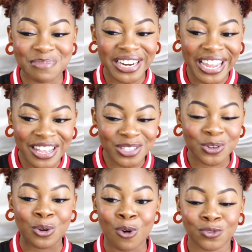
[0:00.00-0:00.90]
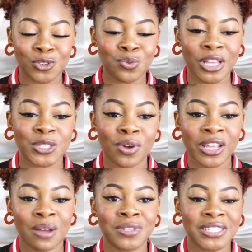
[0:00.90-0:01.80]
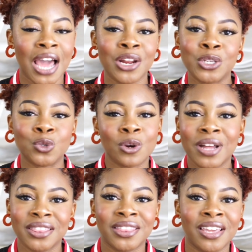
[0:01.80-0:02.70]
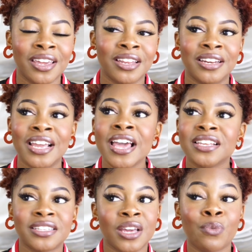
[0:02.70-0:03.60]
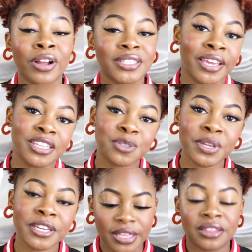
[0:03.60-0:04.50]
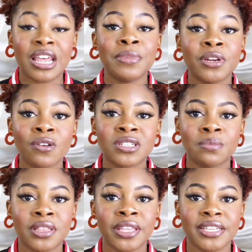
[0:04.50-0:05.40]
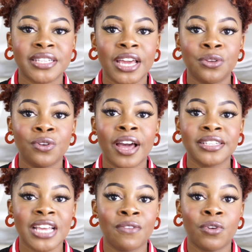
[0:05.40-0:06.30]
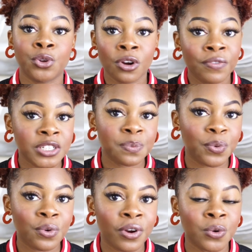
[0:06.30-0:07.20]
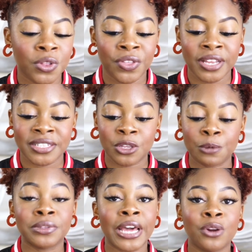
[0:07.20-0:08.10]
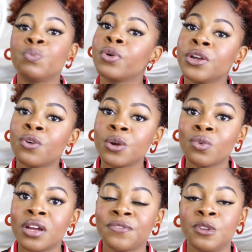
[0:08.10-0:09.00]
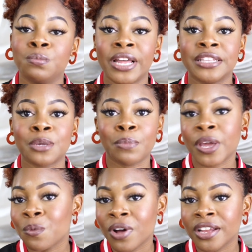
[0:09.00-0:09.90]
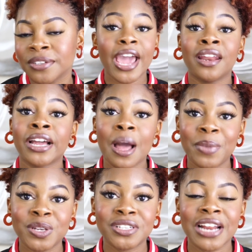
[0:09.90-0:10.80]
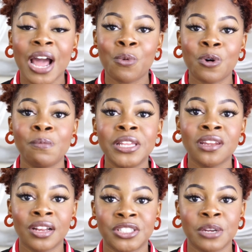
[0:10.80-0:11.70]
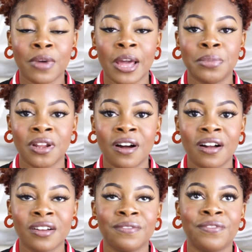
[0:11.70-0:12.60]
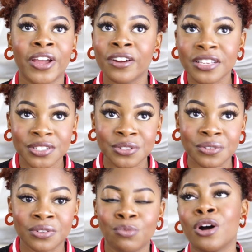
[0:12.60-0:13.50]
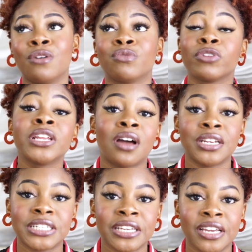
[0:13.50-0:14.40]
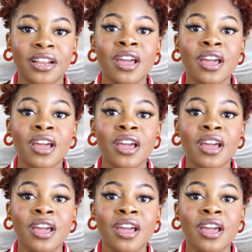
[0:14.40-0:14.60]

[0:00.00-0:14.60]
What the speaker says: plans or goals for 2020. I'm just kind of doing my thing and seeing where it takes me. Let me know some of the things that you guys have on your vision board, or things that you plan on putting on one if you plan to make one. And like I mentioned, I will be launching my blog very soon. Well, relaunching it